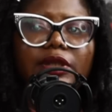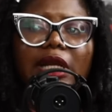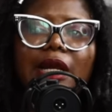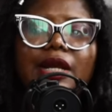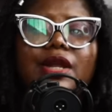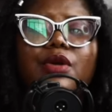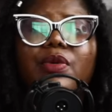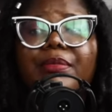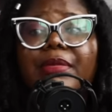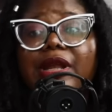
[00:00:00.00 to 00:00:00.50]

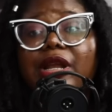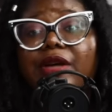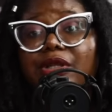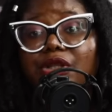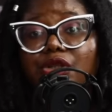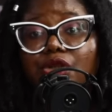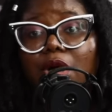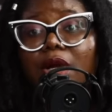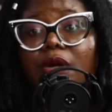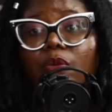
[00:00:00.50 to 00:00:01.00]
the women of
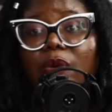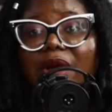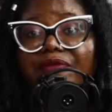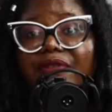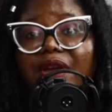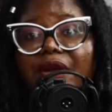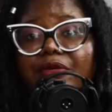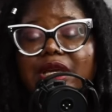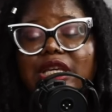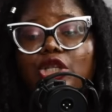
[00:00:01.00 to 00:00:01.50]
the ton were
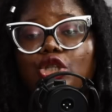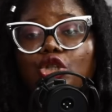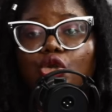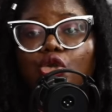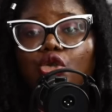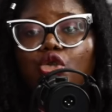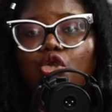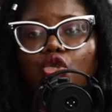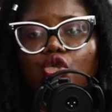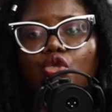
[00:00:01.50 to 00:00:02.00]
very
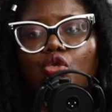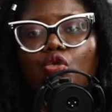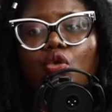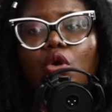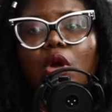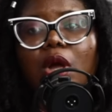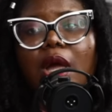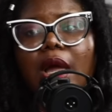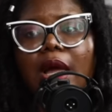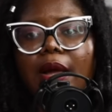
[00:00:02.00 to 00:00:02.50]
used
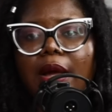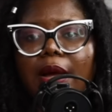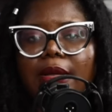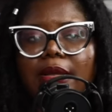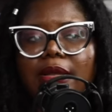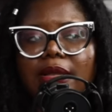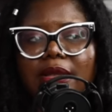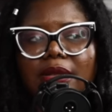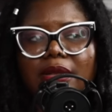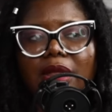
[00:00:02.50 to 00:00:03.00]
to
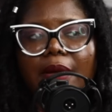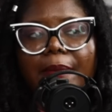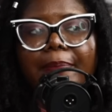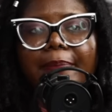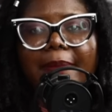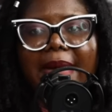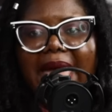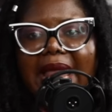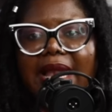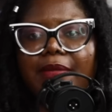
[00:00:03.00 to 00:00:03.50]
the
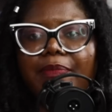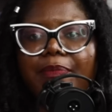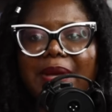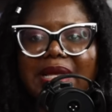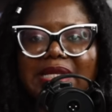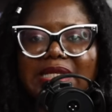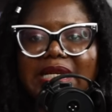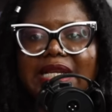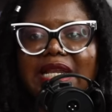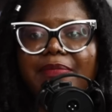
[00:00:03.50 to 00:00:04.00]
men
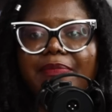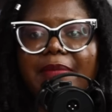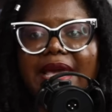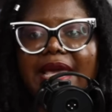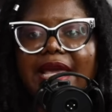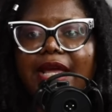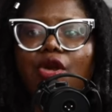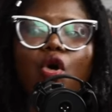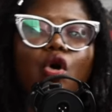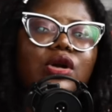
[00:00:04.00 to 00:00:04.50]
basically
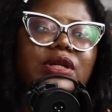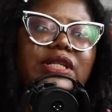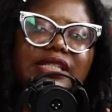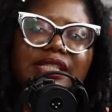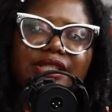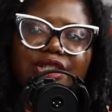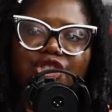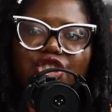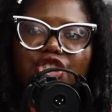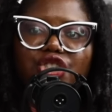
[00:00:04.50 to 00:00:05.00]
making all
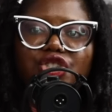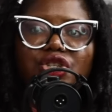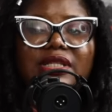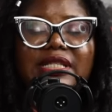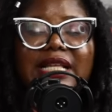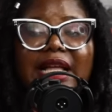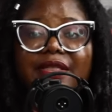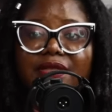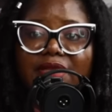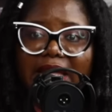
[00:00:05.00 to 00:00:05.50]
these
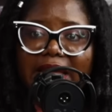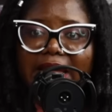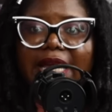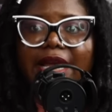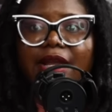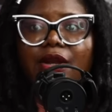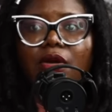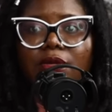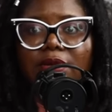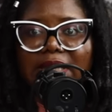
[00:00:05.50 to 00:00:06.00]
decisions and
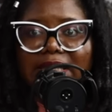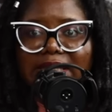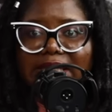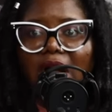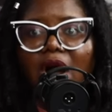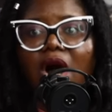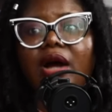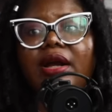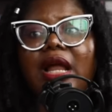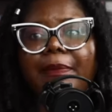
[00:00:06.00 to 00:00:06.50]
thinking this
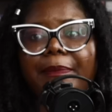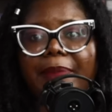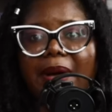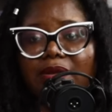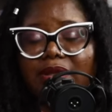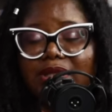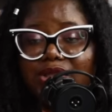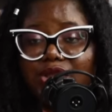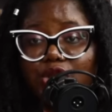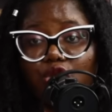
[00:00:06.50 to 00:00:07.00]
hard
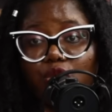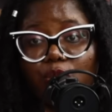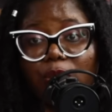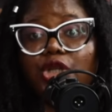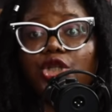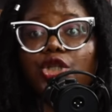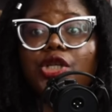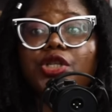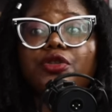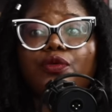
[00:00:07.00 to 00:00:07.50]
about the
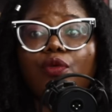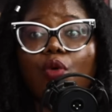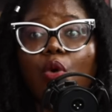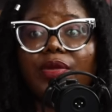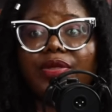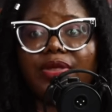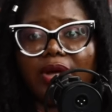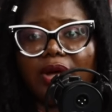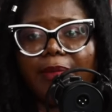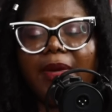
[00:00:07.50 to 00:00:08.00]
situations
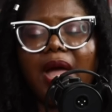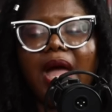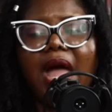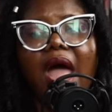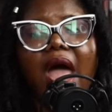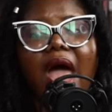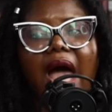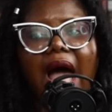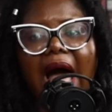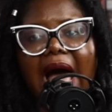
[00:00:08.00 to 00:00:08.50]
for them.
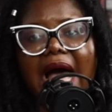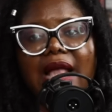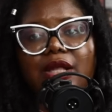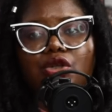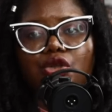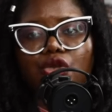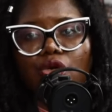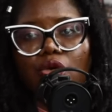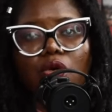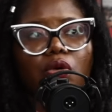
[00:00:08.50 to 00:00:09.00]

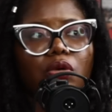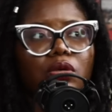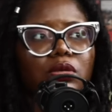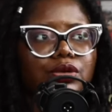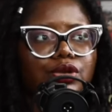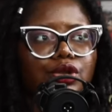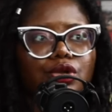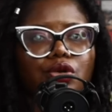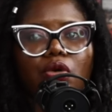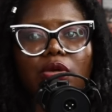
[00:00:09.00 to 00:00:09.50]
And so,
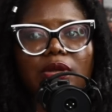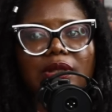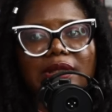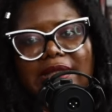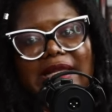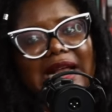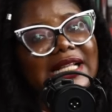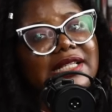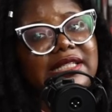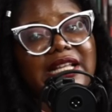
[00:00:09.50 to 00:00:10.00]
you know,
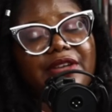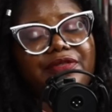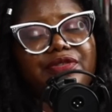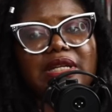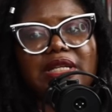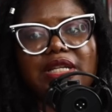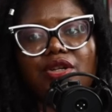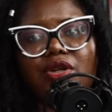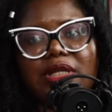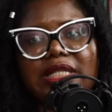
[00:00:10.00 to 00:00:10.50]
that's
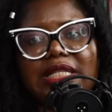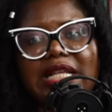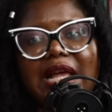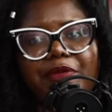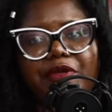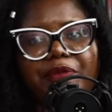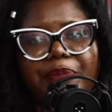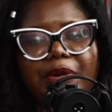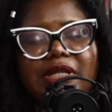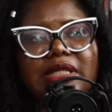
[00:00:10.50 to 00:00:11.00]
definitely not the
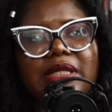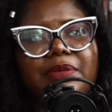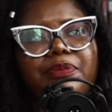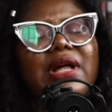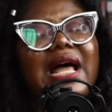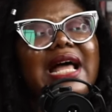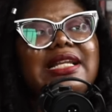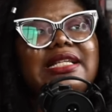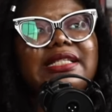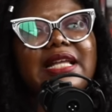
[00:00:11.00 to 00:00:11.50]
type of person.
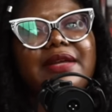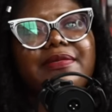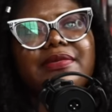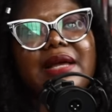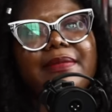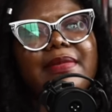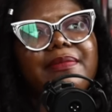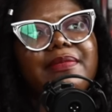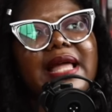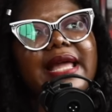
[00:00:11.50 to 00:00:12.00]
But at the same
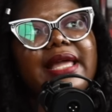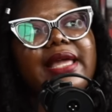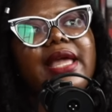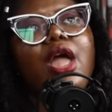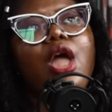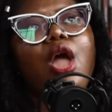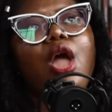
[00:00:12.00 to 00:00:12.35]
time, I'm like,